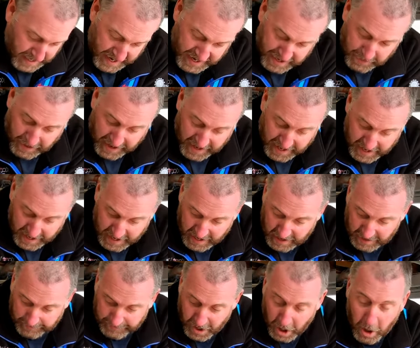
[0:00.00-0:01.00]
Anyway,
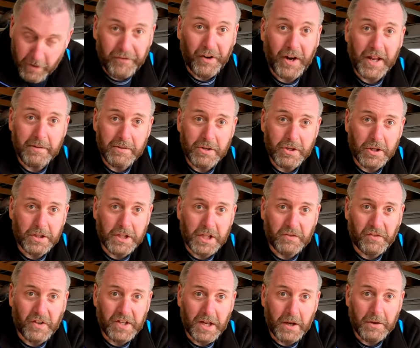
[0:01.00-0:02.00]
hopefully you enjoyed
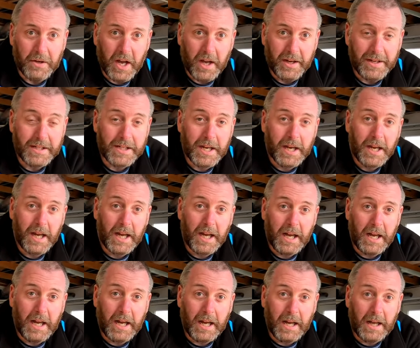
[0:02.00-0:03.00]
this video, guys,
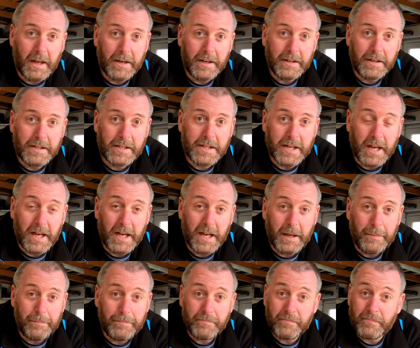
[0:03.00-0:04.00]

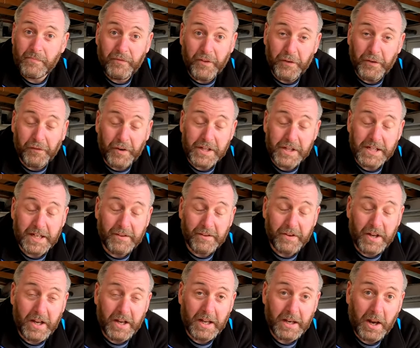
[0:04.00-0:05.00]
and feel free to
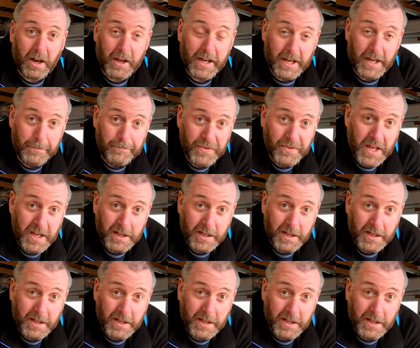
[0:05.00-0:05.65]
give it a like,